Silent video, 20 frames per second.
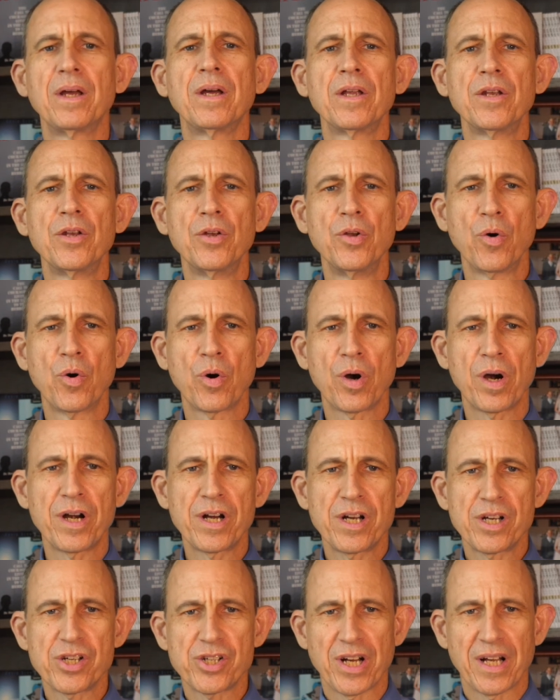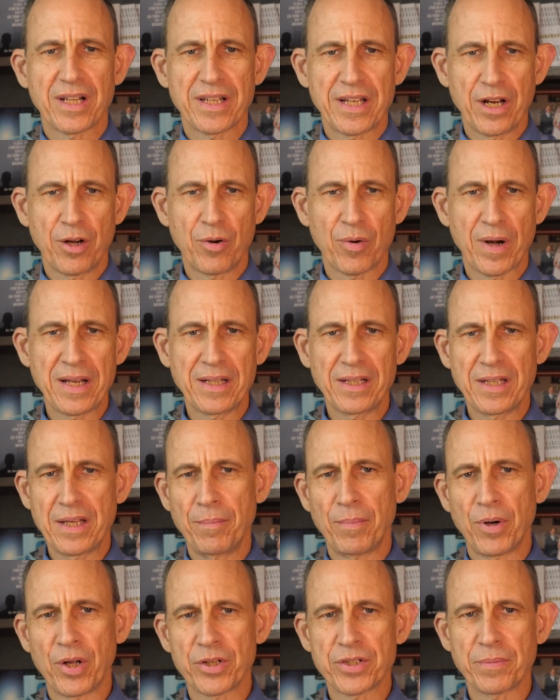Nor shall he greatly
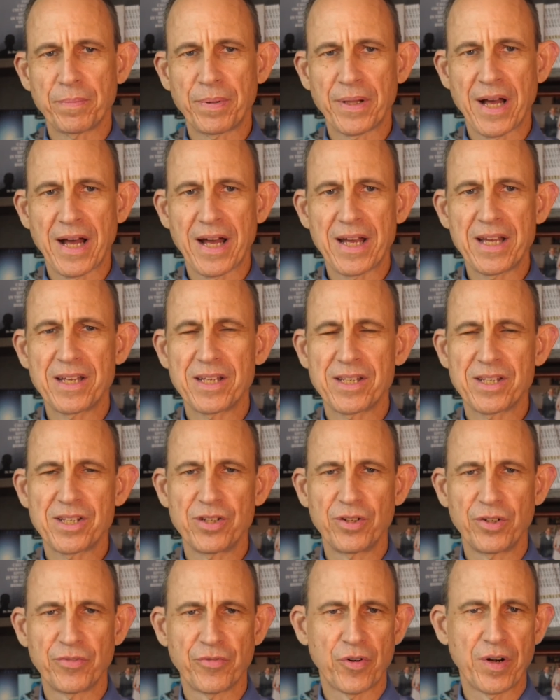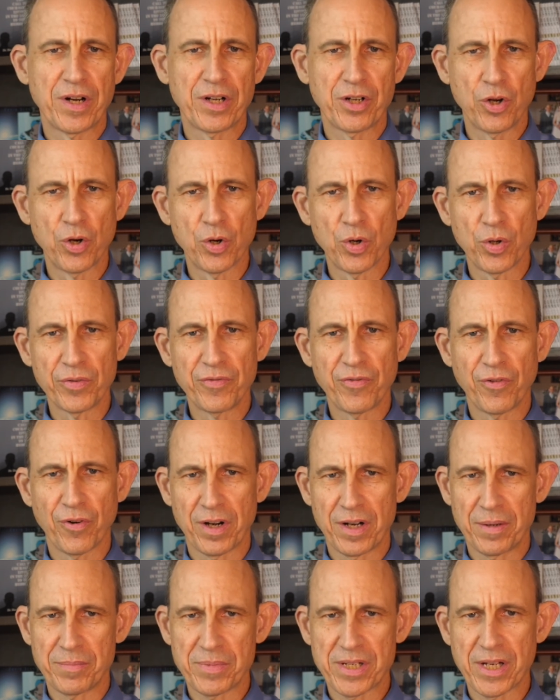multiply silver and gold for
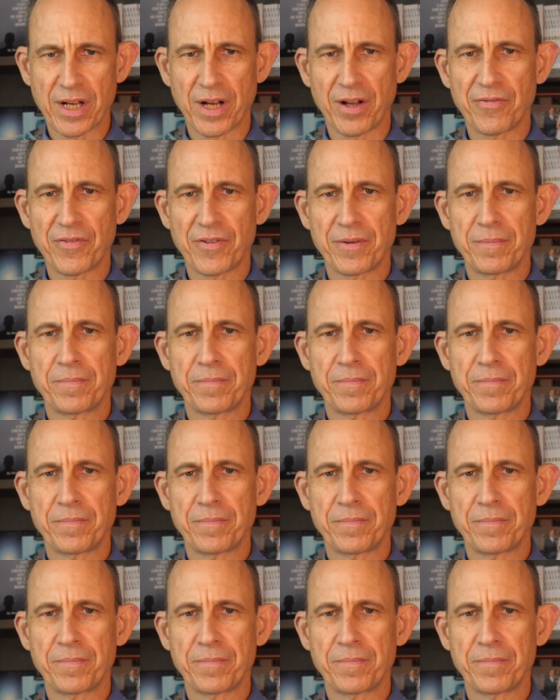himself.